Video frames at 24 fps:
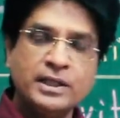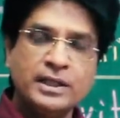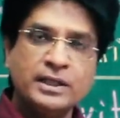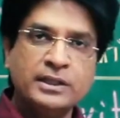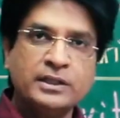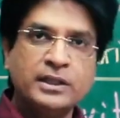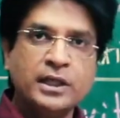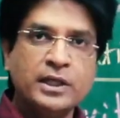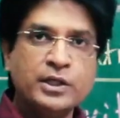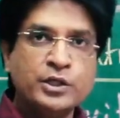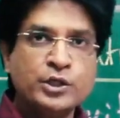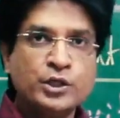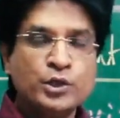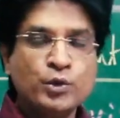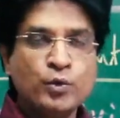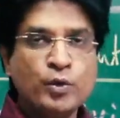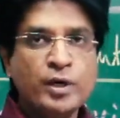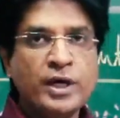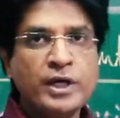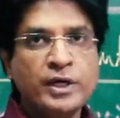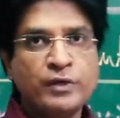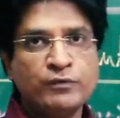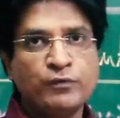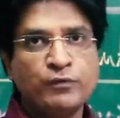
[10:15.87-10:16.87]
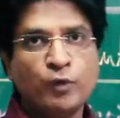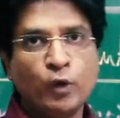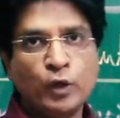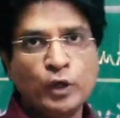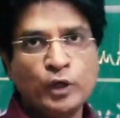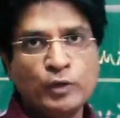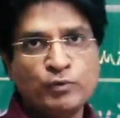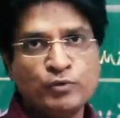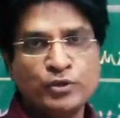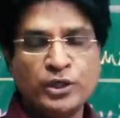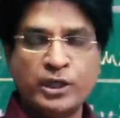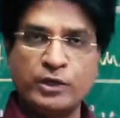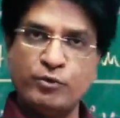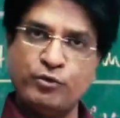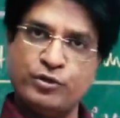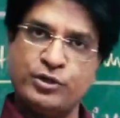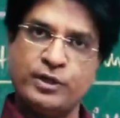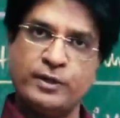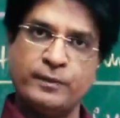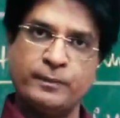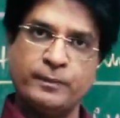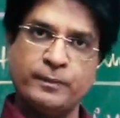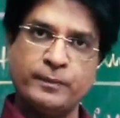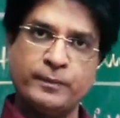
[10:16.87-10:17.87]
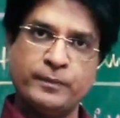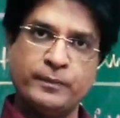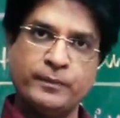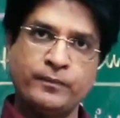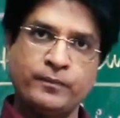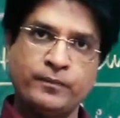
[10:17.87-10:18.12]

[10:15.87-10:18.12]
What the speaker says: in the unit volume solution.